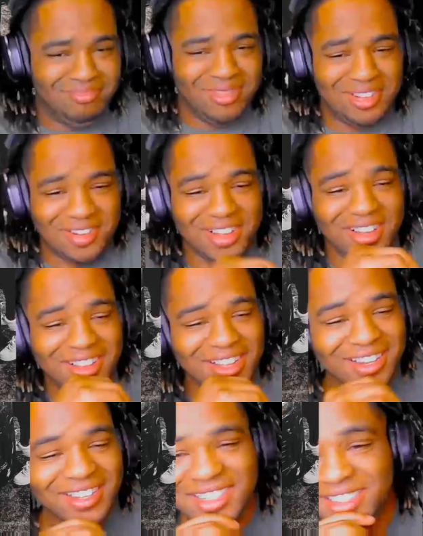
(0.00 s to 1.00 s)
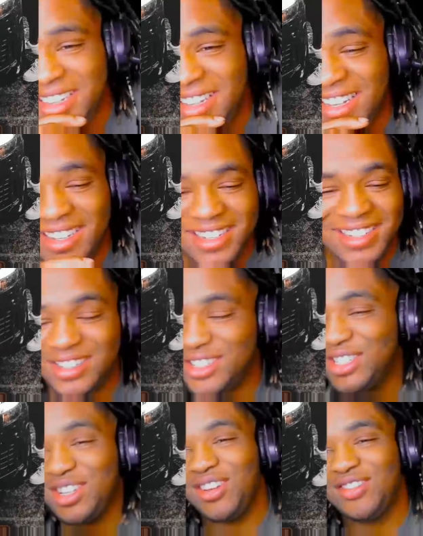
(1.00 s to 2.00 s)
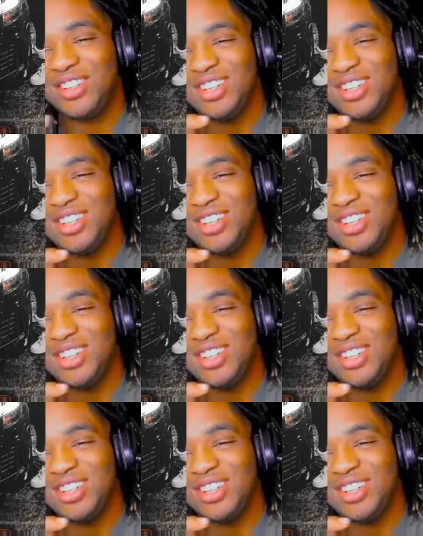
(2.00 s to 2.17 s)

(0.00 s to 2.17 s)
Okay, I like this. Just off the